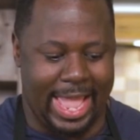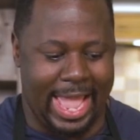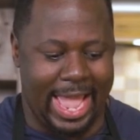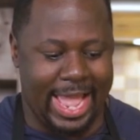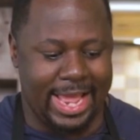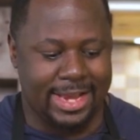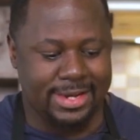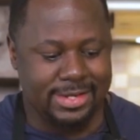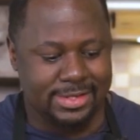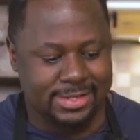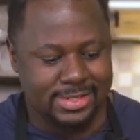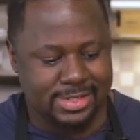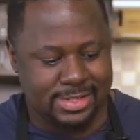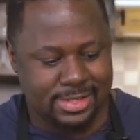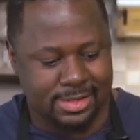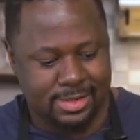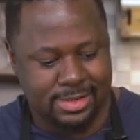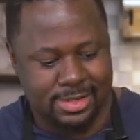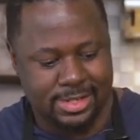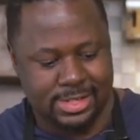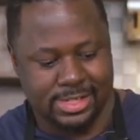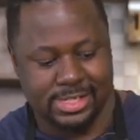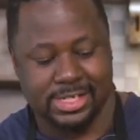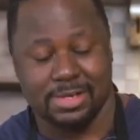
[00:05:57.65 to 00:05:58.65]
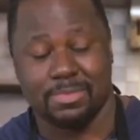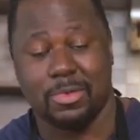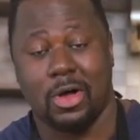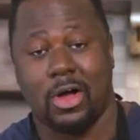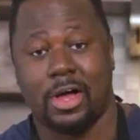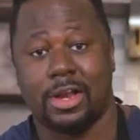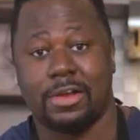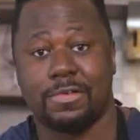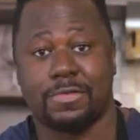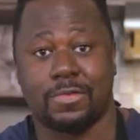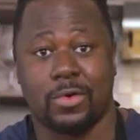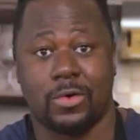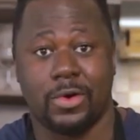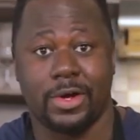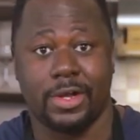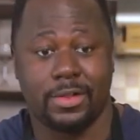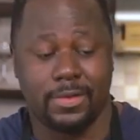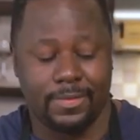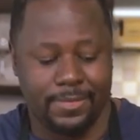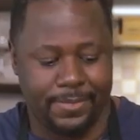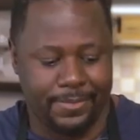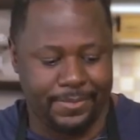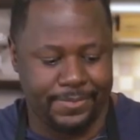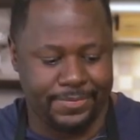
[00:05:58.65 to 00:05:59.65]
and some olive
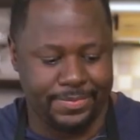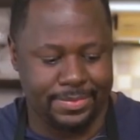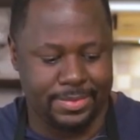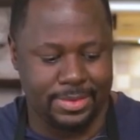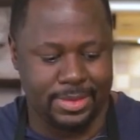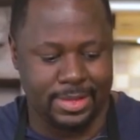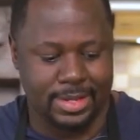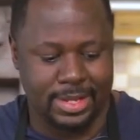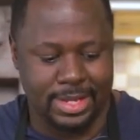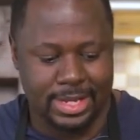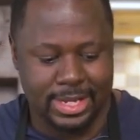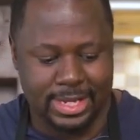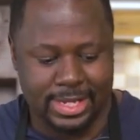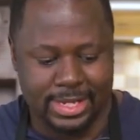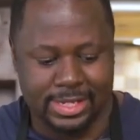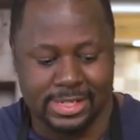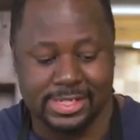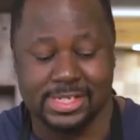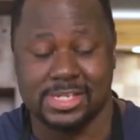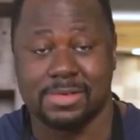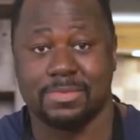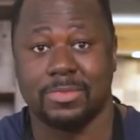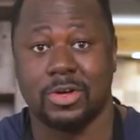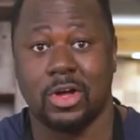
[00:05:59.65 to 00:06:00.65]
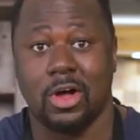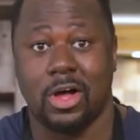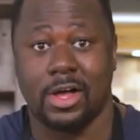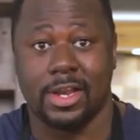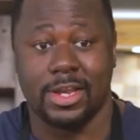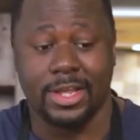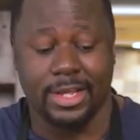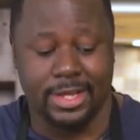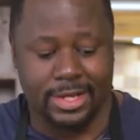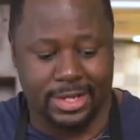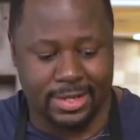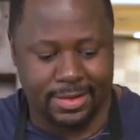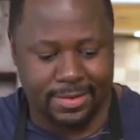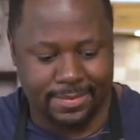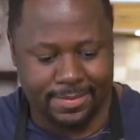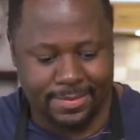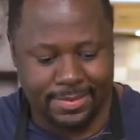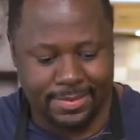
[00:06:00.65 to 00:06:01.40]
oil, some garlic,